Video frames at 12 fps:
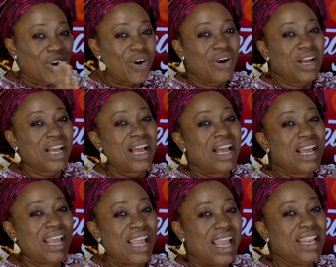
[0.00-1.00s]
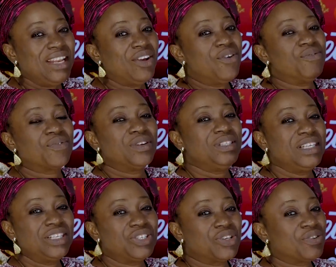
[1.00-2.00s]
conquer any
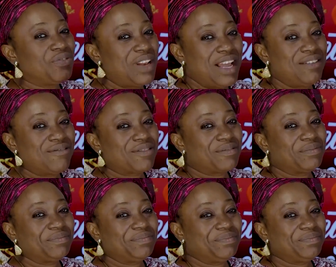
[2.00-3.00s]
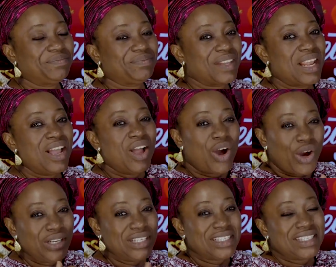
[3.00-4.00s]
confrontation of life.
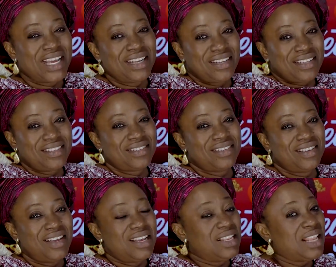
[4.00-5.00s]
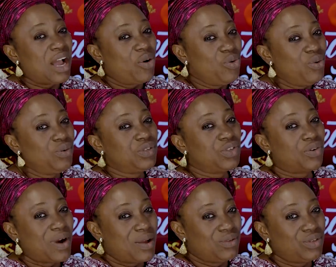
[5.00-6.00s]
Understand this that who
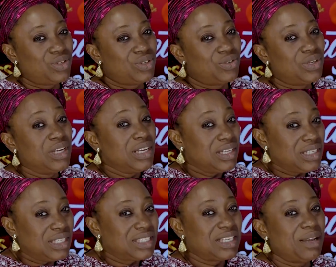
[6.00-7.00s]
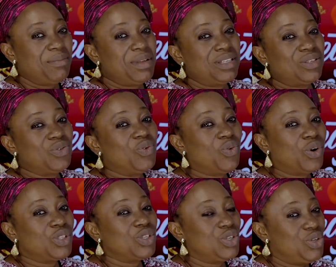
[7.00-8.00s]
surrounds you determines
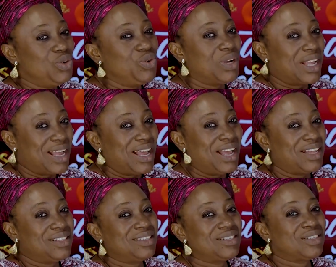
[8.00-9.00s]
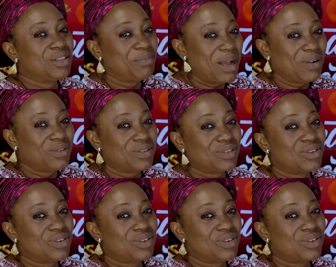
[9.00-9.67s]
what you can surmount.